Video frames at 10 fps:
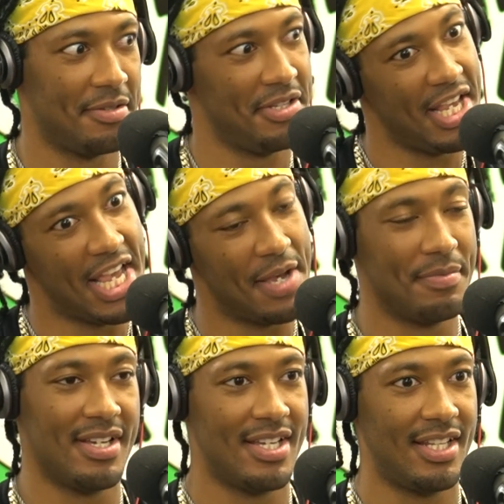Yeah,
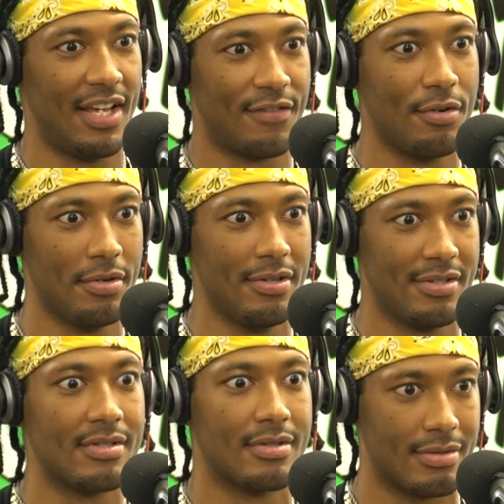but of
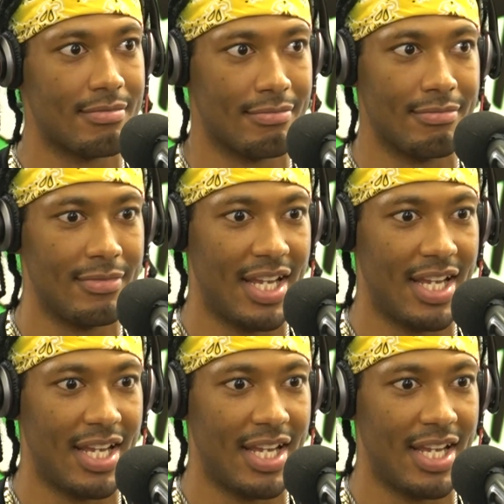course. Yeah.